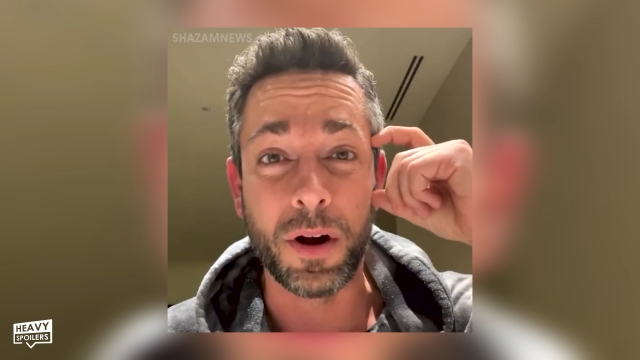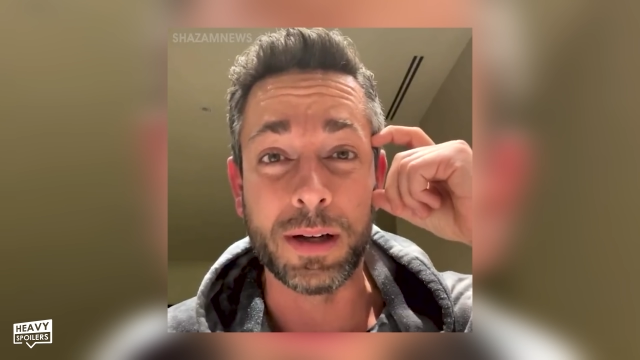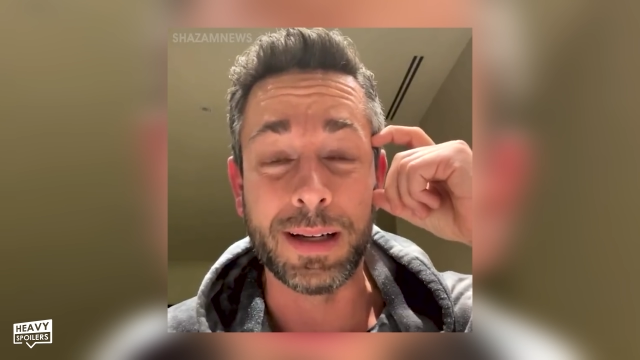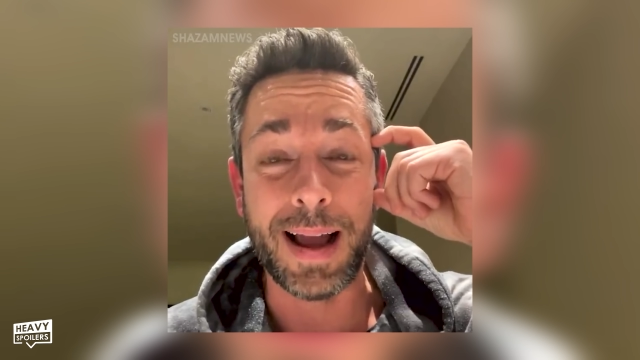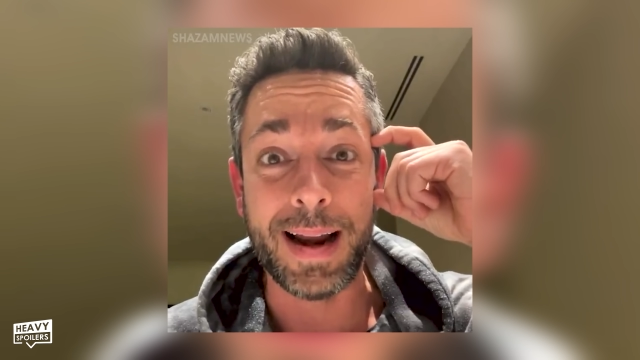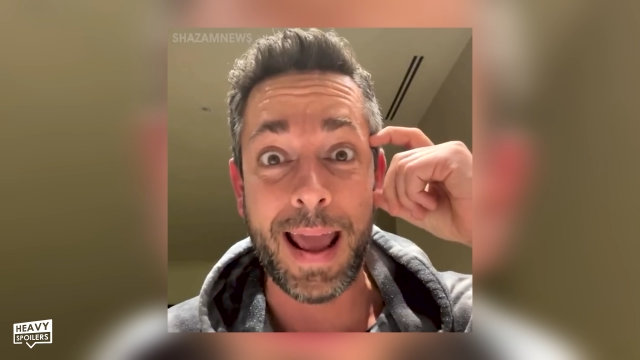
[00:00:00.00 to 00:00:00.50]

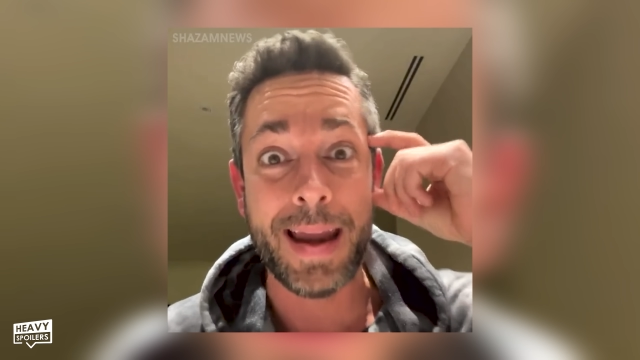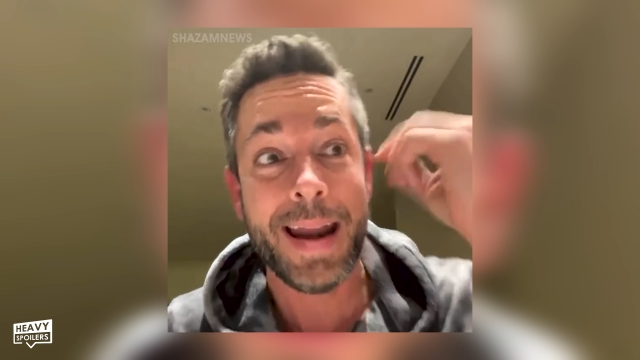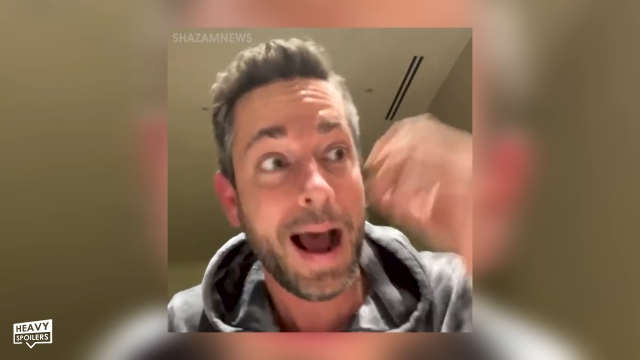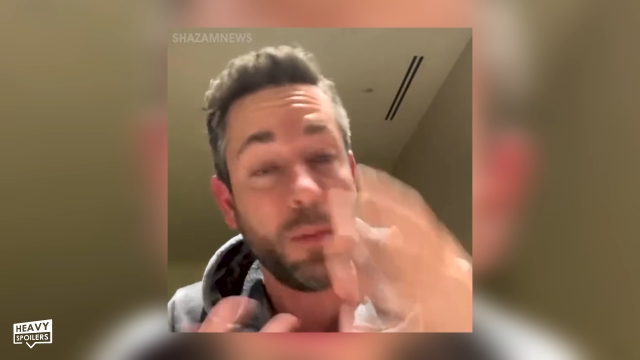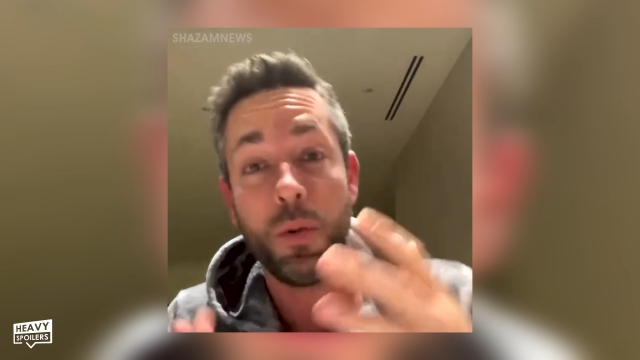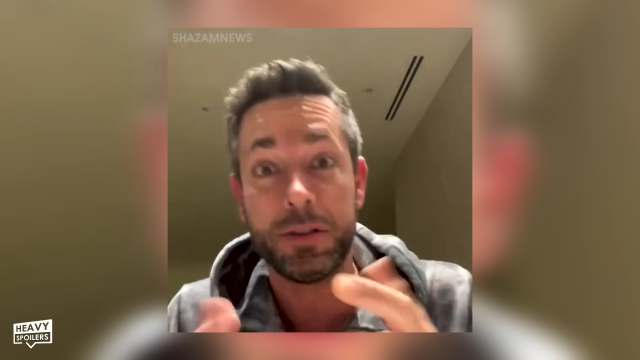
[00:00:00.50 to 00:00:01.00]
online and
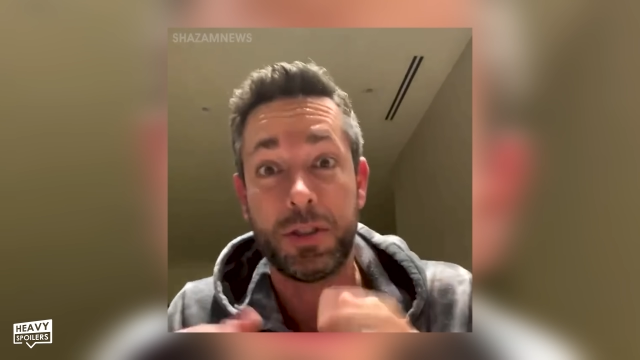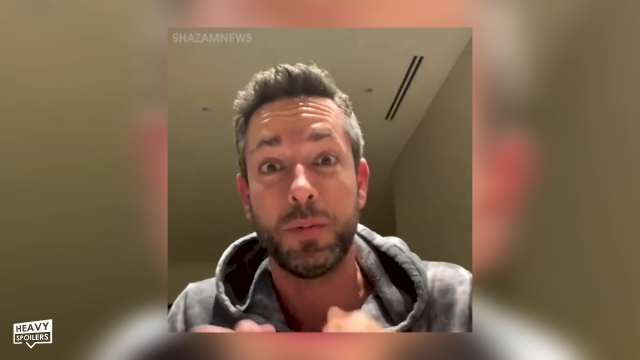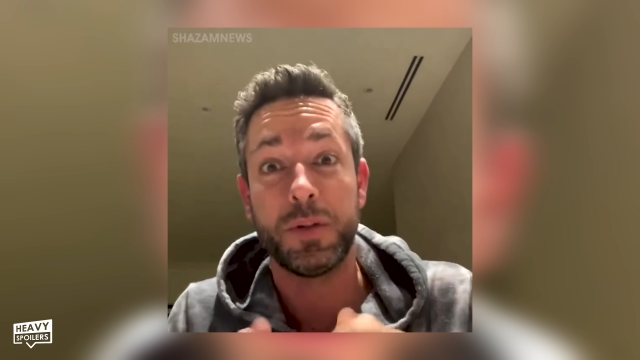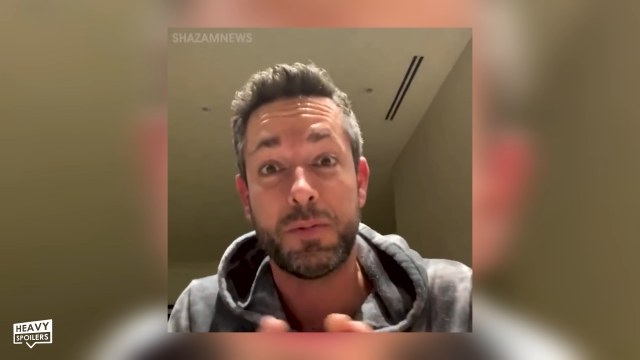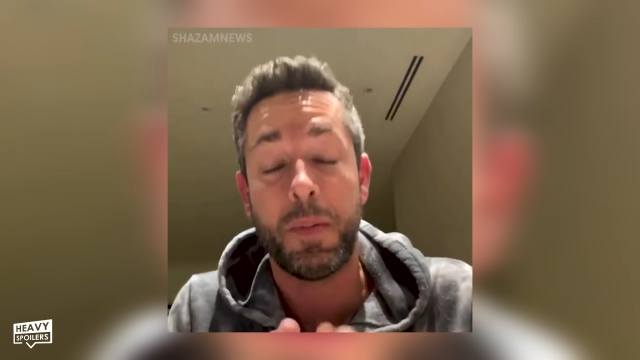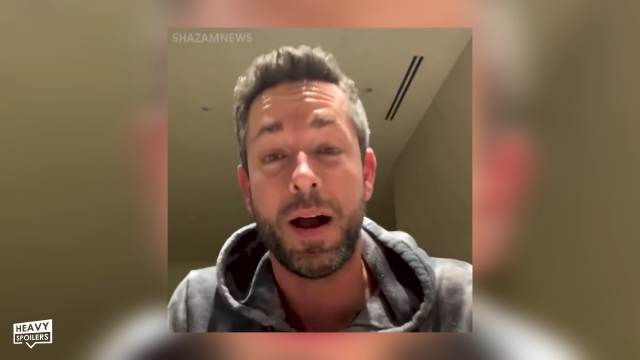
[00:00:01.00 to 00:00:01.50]
not want to
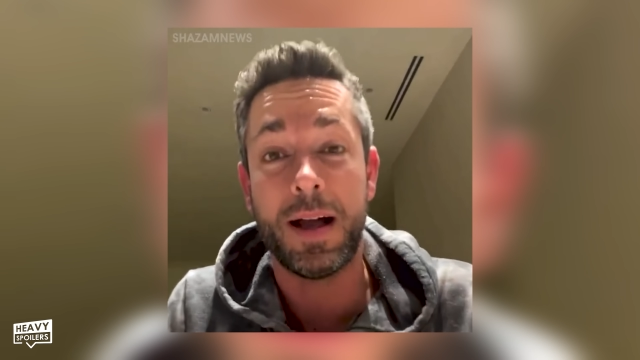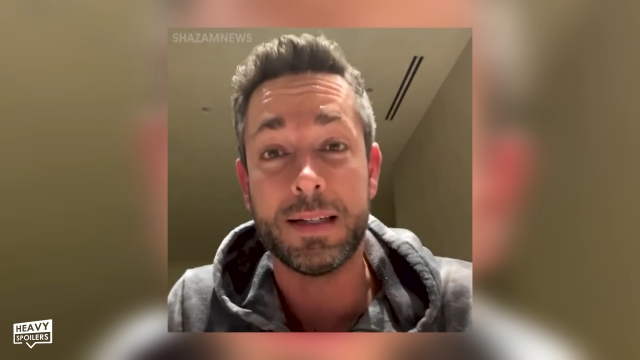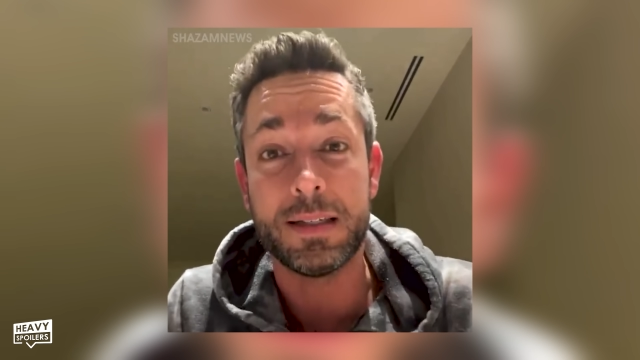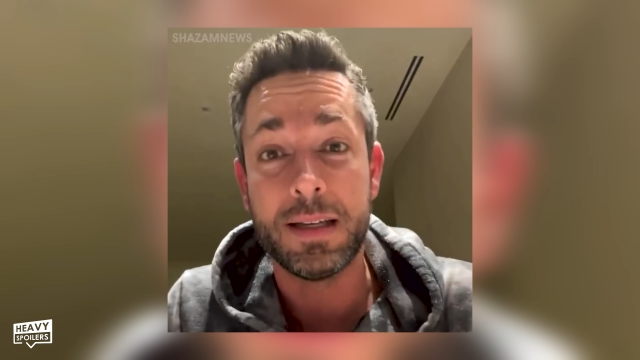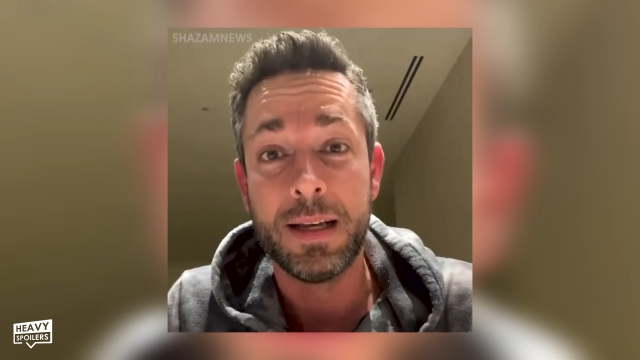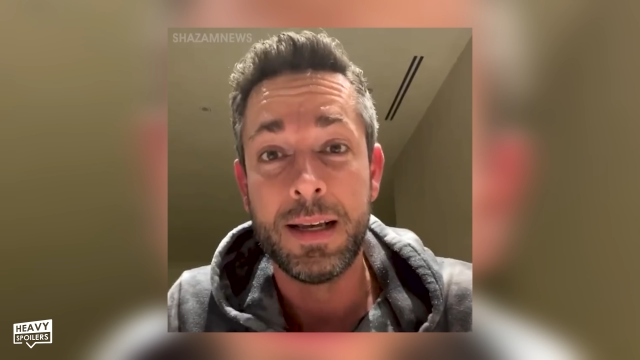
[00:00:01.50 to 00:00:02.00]

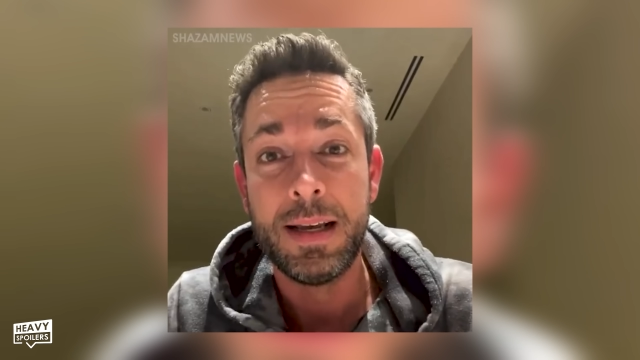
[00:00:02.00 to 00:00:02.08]
respond.